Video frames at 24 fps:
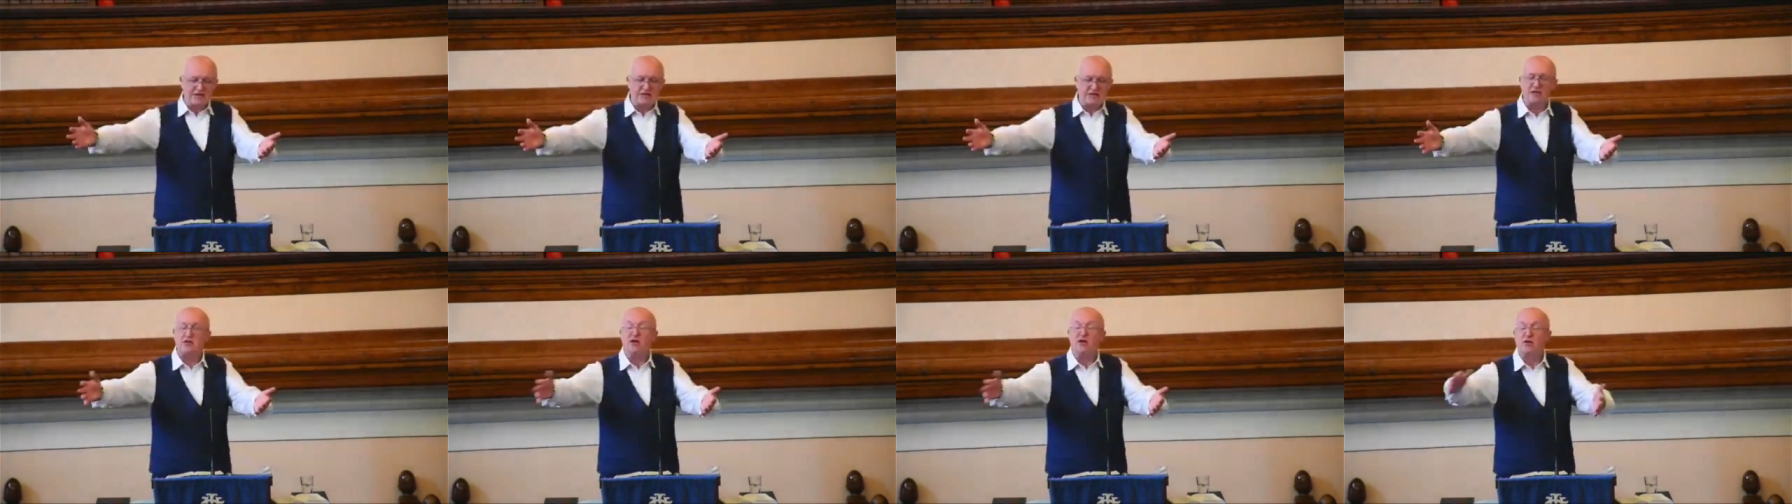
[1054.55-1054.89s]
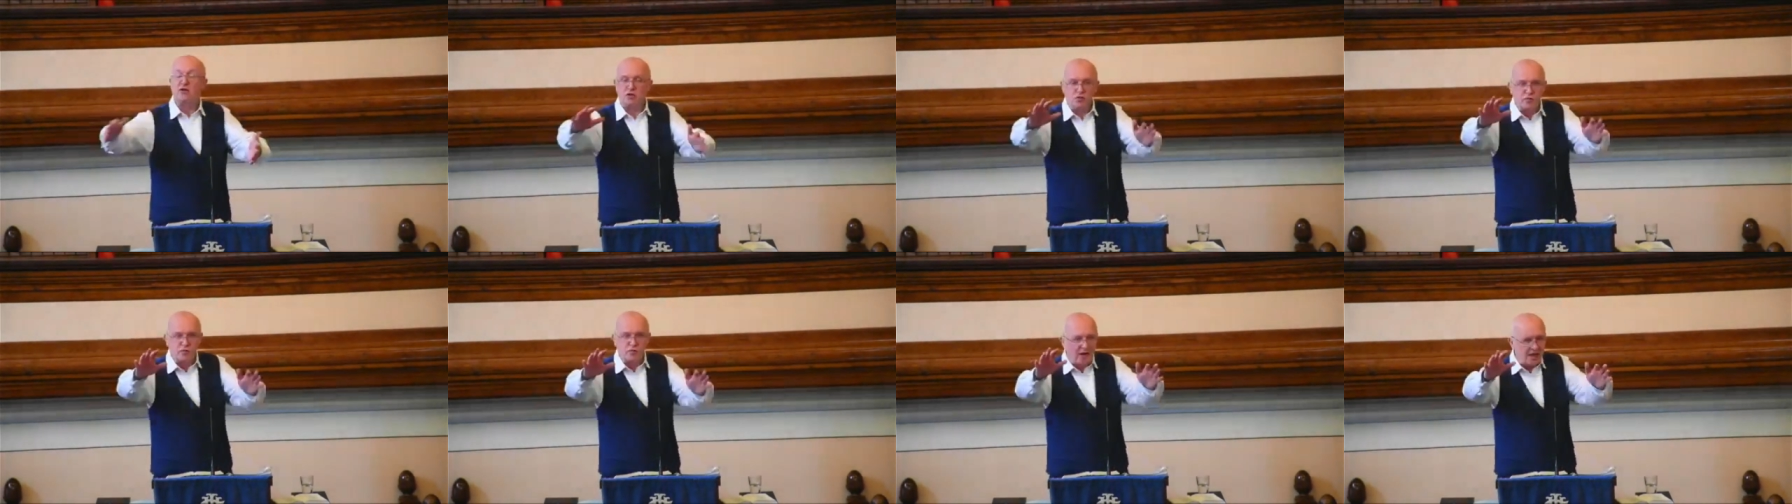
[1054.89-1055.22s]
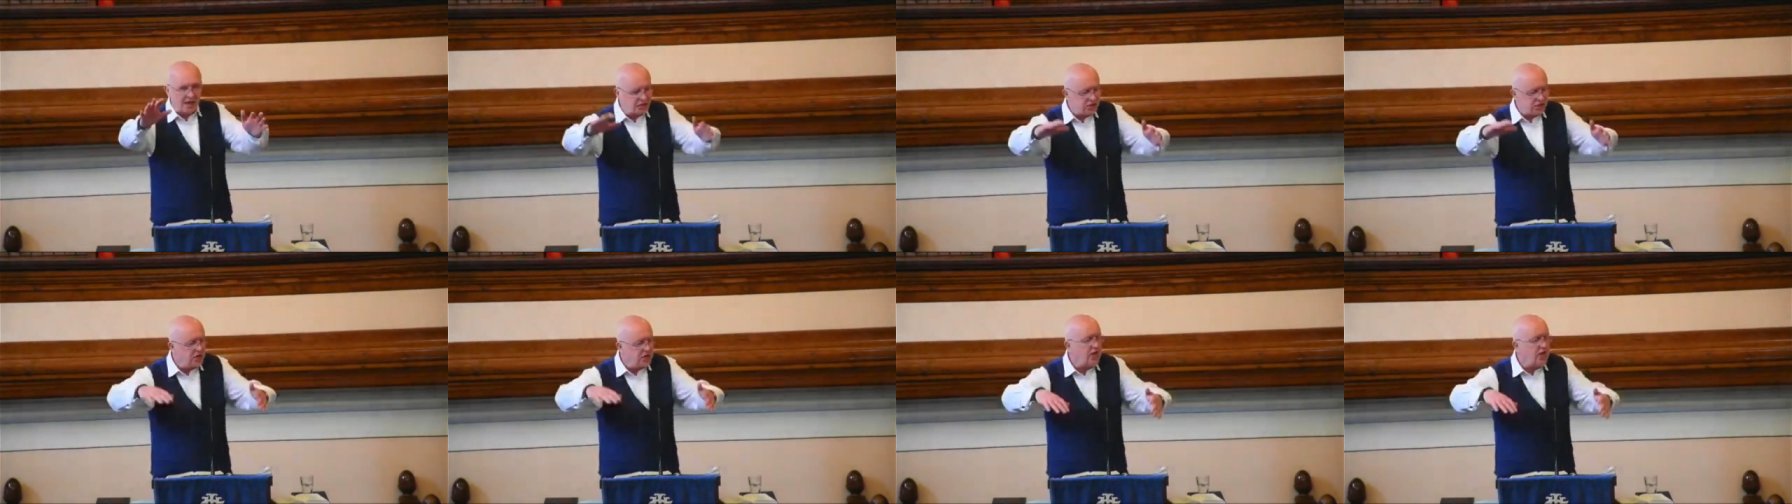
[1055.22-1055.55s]
not too
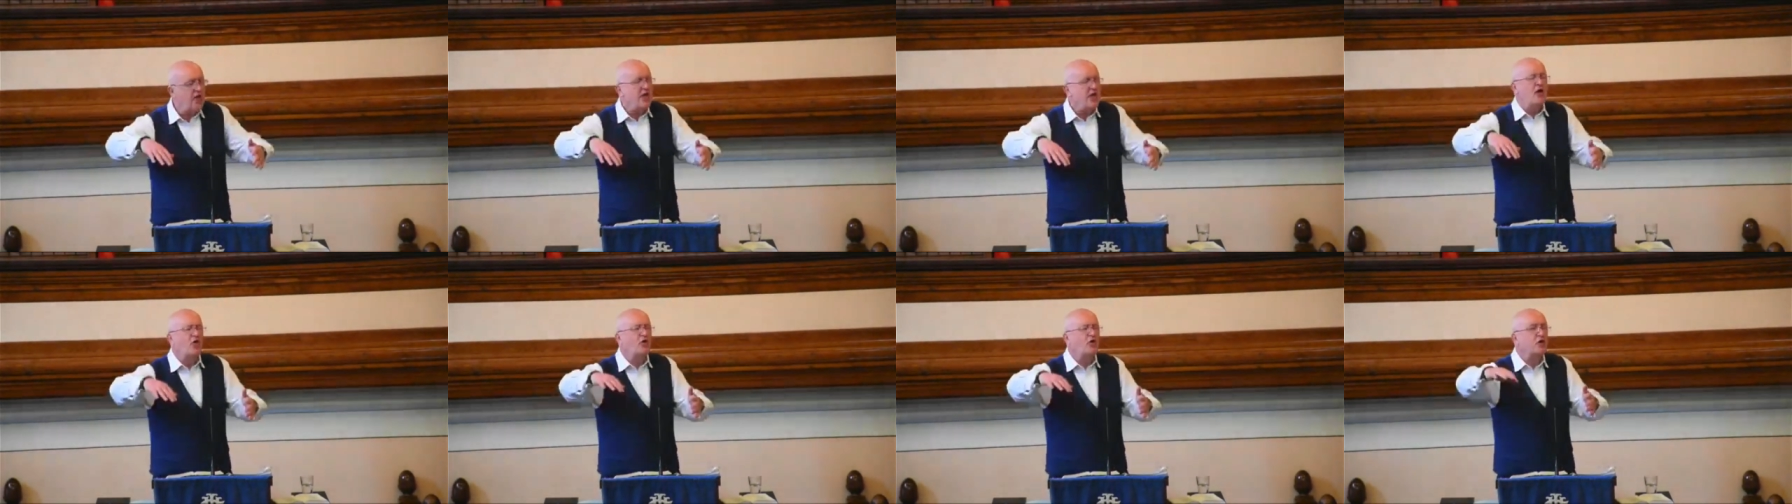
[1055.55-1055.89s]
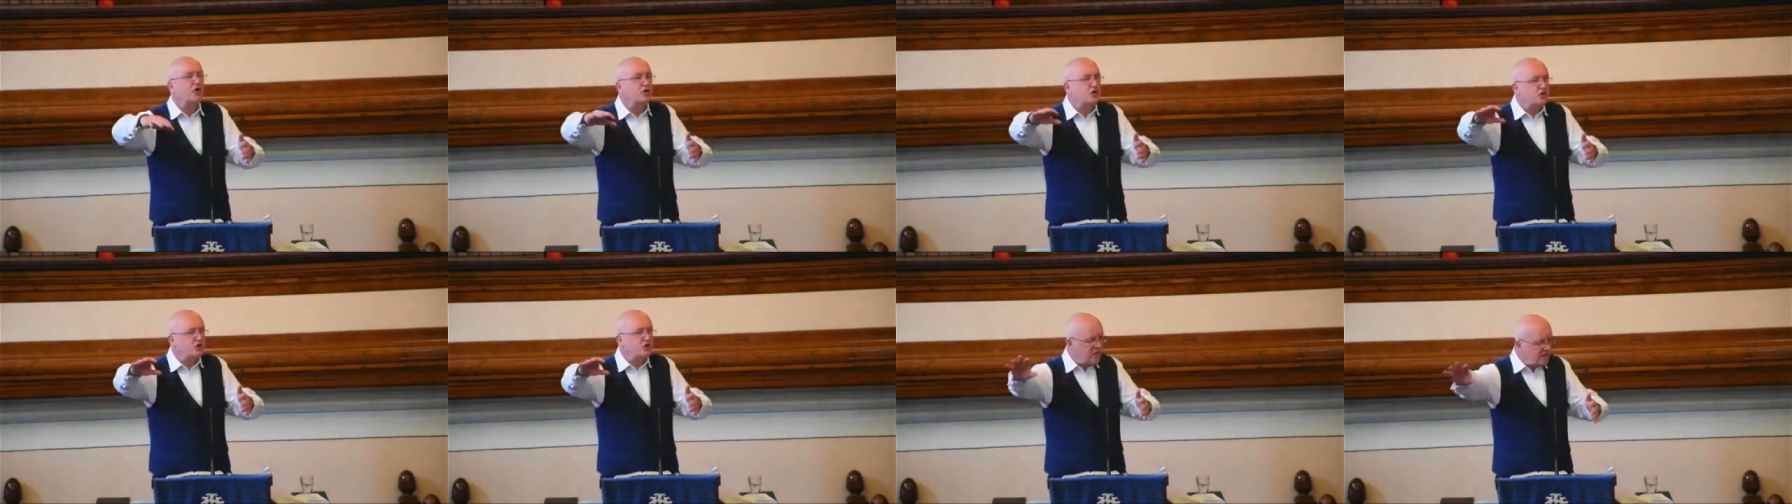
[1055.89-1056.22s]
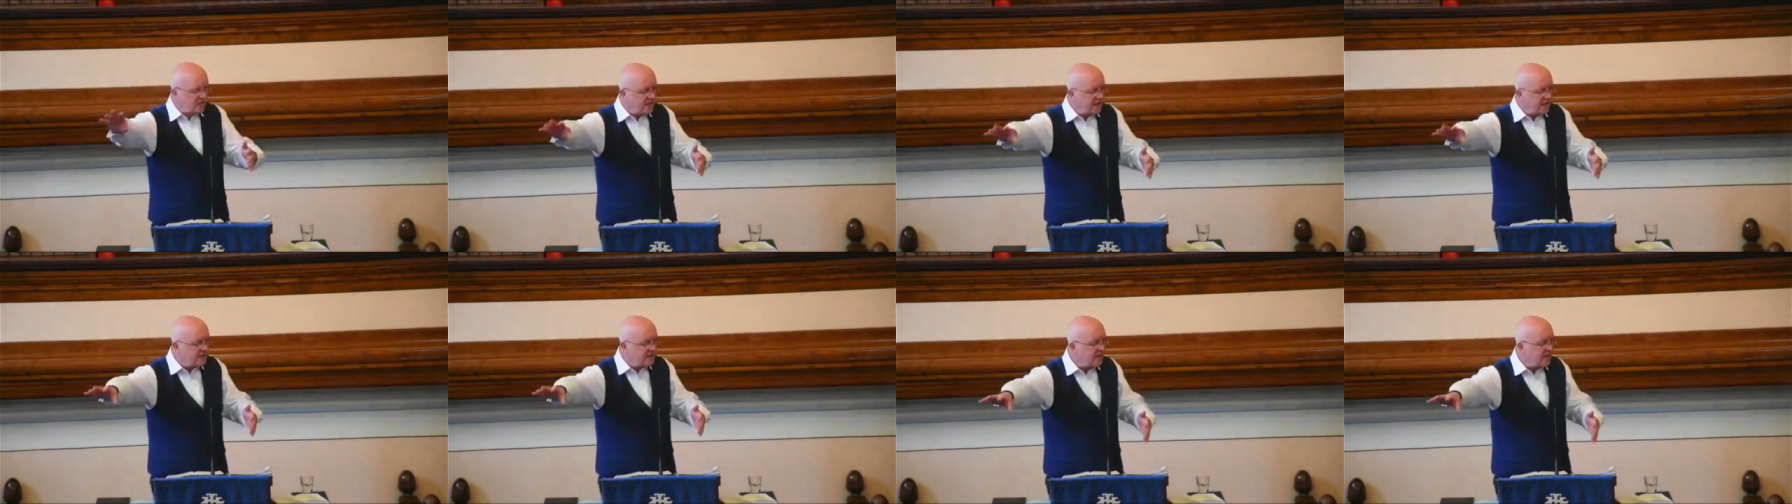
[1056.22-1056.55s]
much, or you're doing
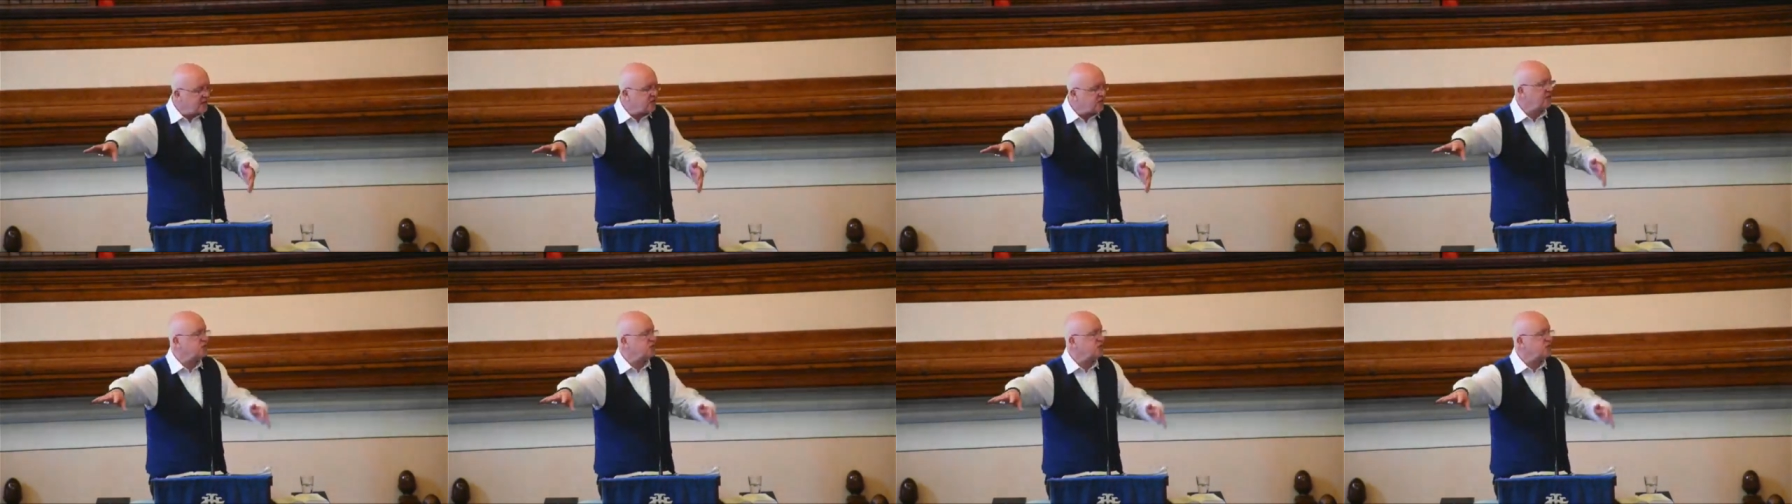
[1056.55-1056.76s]
the dishes,